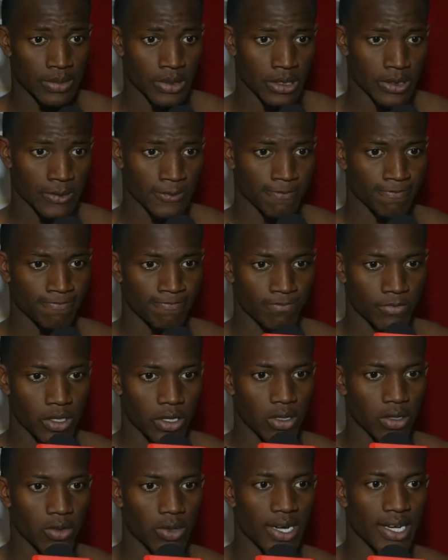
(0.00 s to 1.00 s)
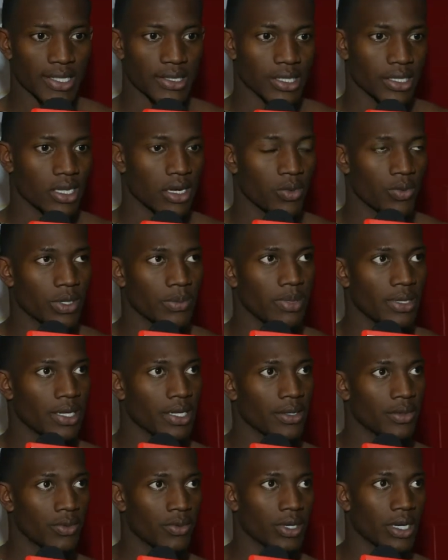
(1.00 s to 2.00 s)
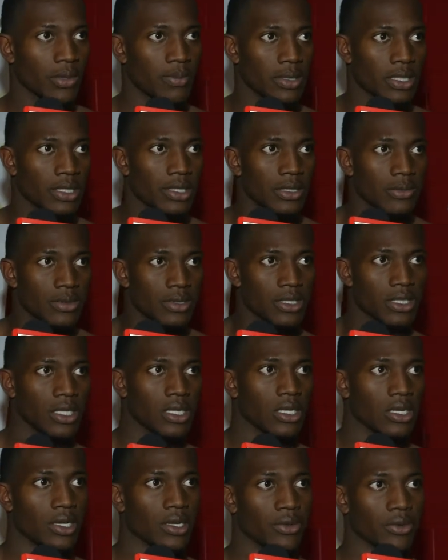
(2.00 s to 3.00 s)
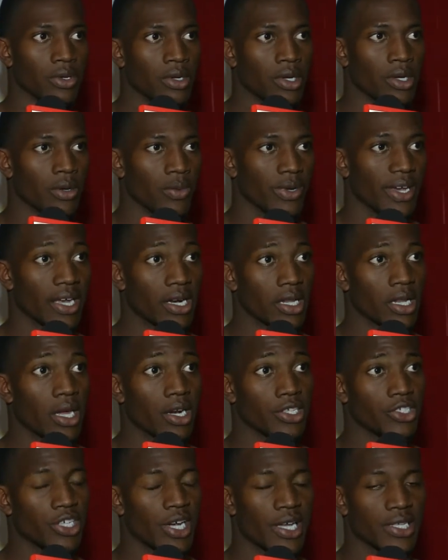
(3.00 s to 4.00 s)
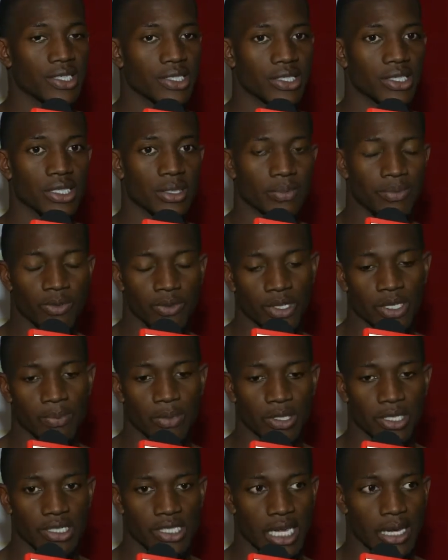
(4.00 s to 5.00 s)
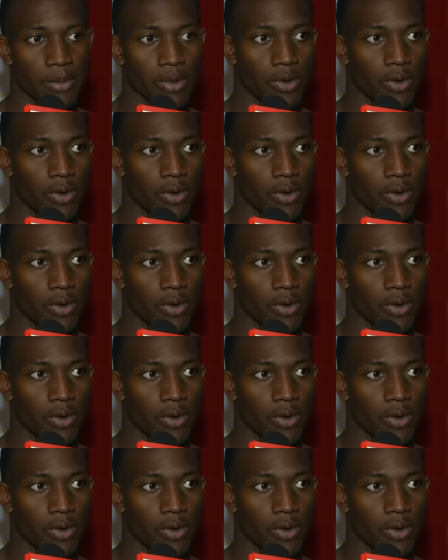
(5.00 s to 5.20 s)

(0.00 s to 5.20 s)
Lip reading: but otherwise I thought we outplayed them today, and we had a lot of chances to really put this game